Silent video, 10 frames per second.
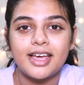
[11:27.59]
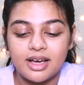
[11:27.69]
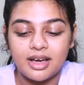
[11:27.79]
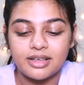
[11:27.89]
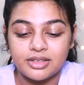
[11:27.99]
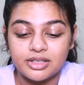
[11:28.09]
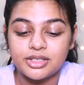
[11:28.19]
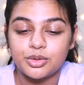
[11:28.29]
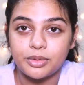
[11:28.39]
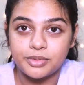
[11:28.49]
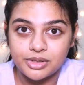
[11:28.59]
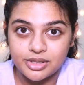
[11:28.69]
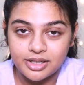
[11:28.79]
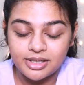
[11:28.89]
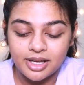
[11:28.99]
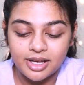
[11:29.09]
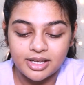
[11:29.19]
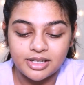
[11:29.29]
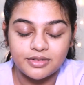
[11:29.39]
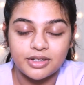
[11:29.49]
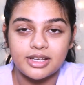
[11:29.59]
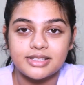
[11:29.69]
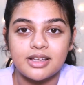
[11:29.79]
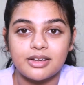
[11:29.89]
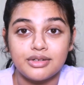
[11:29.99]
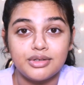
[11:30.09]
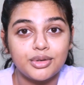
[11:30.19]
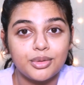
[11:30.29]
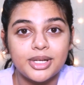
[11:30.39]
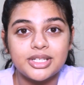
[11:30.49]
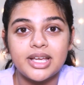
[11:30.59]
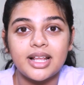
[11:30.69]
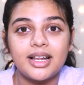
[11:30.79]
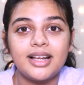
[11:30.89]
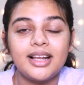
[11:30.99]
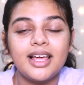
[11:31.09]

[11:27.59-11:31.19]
I really do appreciate, and if you guys are new to my channel